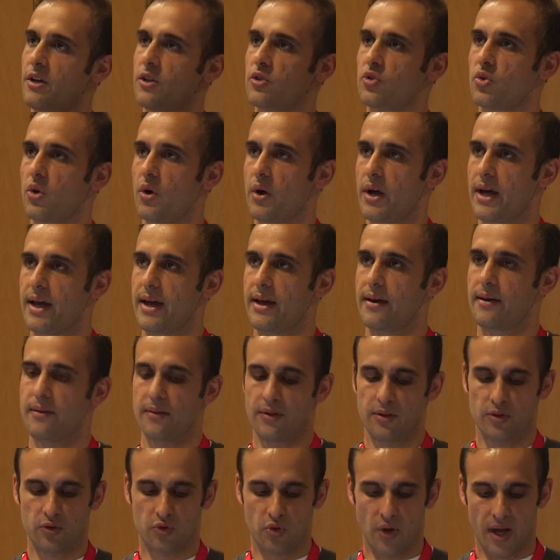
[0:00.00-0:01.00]
to
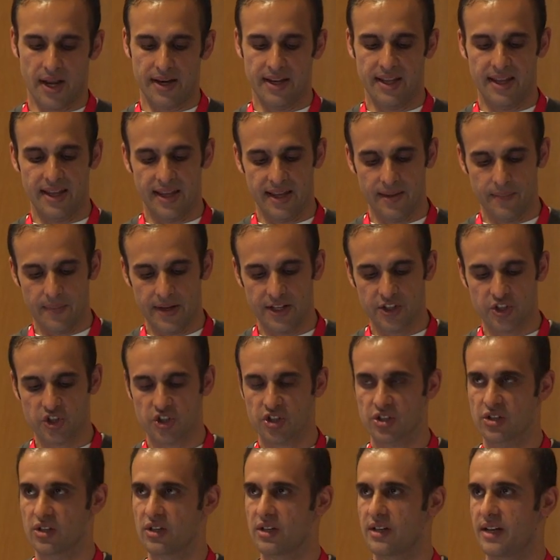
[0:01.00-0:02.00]
an
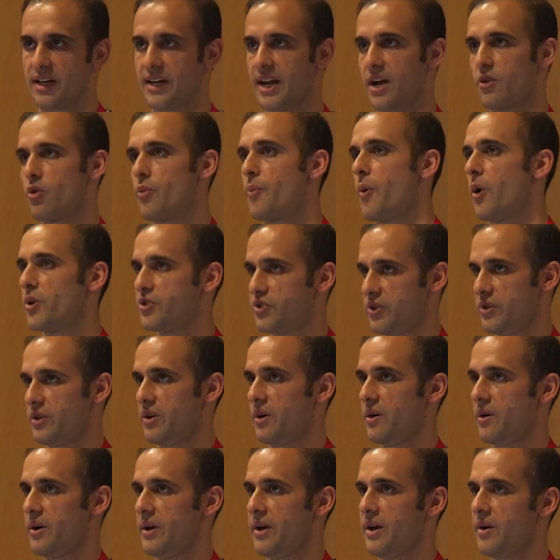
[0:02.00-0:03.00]
image in a
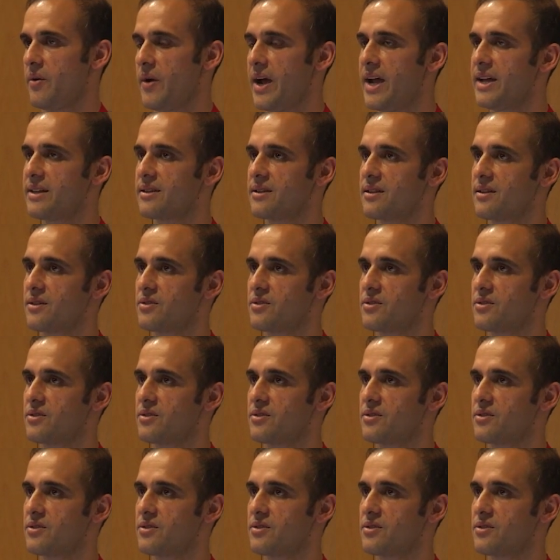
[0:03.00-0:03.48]
repository, right?